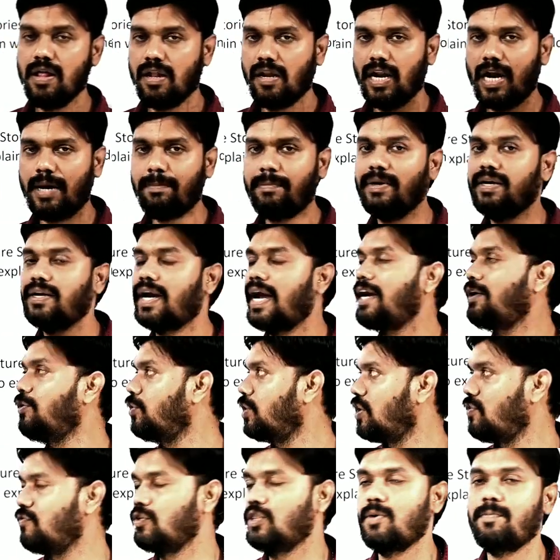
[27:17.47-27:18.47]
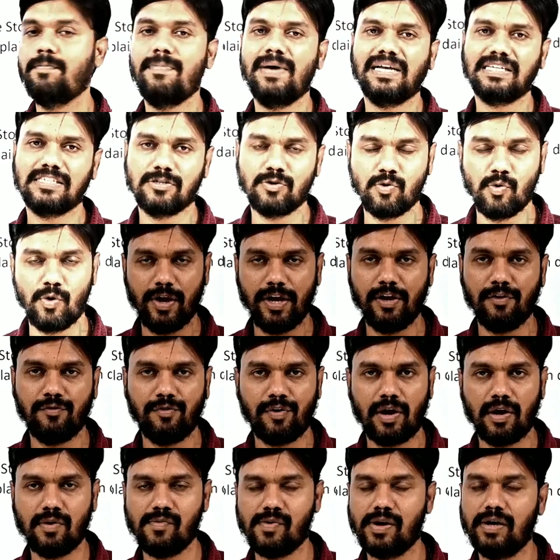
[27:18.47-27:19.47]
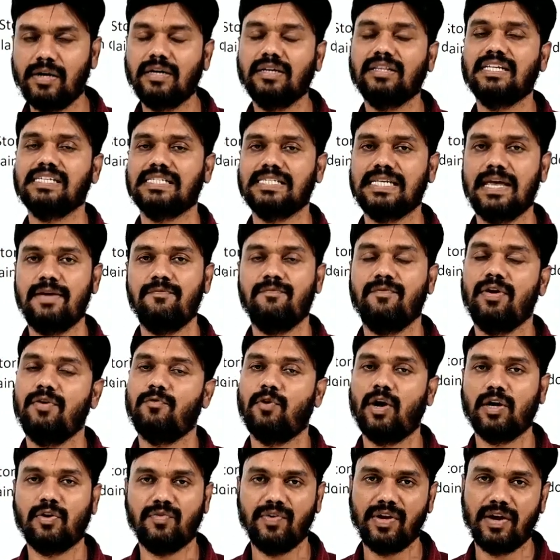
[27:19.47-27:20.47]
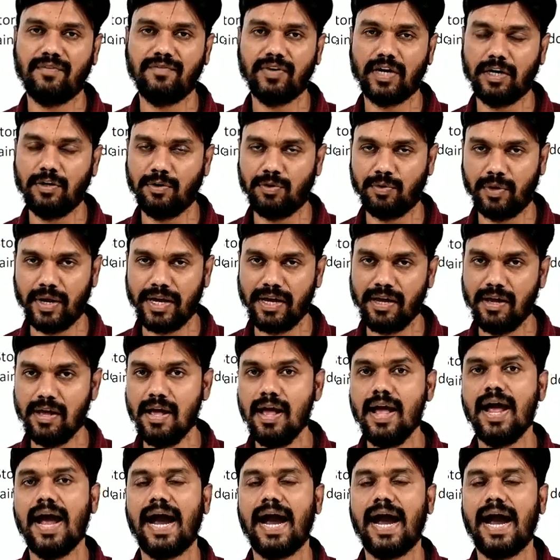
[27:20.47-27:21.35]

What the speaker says: Let me try to give you the best going forward the same way what we have done today.